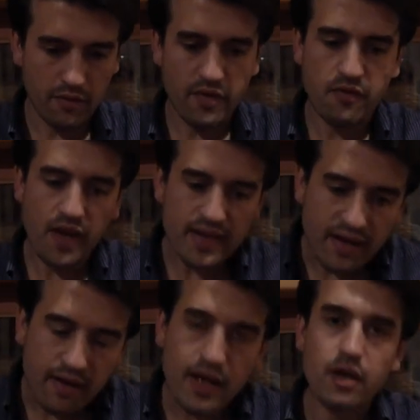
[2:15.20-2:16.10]
the flat
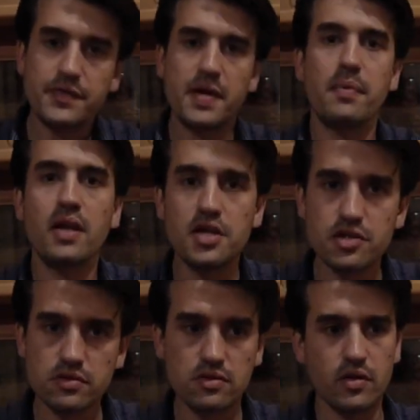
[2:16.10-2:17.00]
area of the
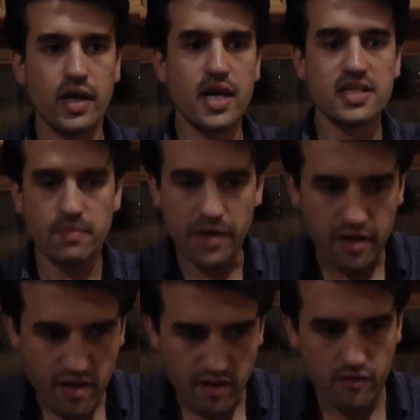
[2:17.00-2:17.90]
appellation. Okay, it's a big
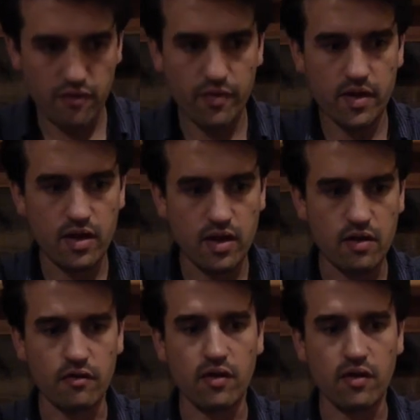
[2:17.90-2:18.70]
area from the